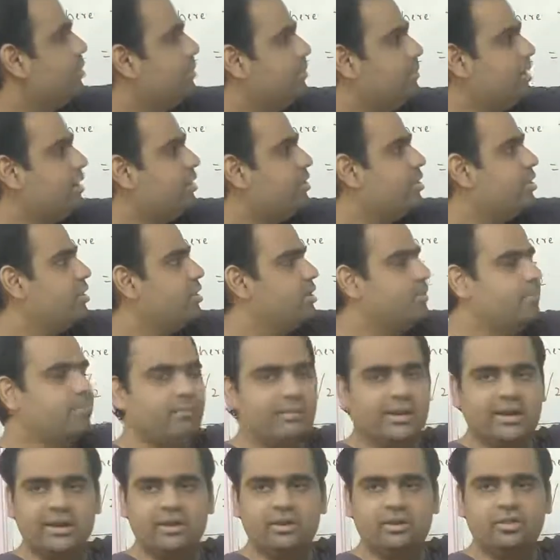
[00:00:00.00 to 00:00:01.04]
plus,
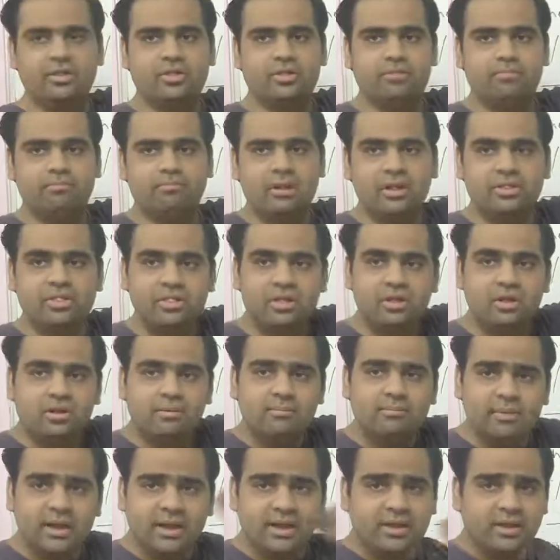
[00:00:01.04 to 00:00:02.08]
minus, plus,
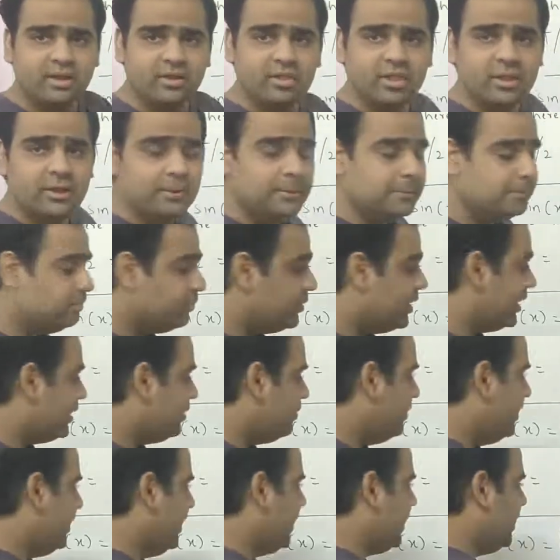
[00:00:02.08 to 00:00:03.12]
minus.
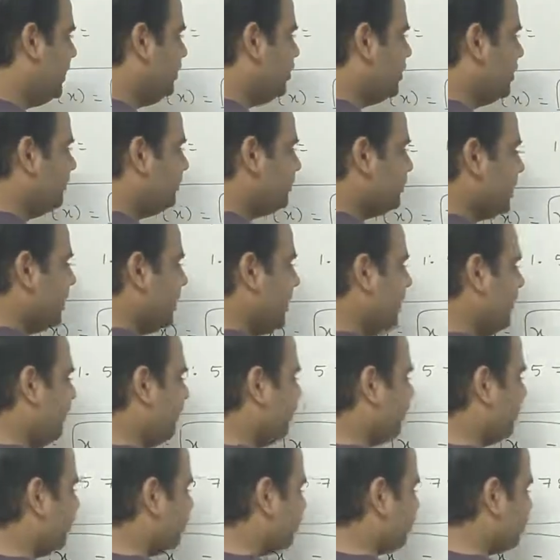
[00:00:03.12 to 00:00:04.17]
That means, if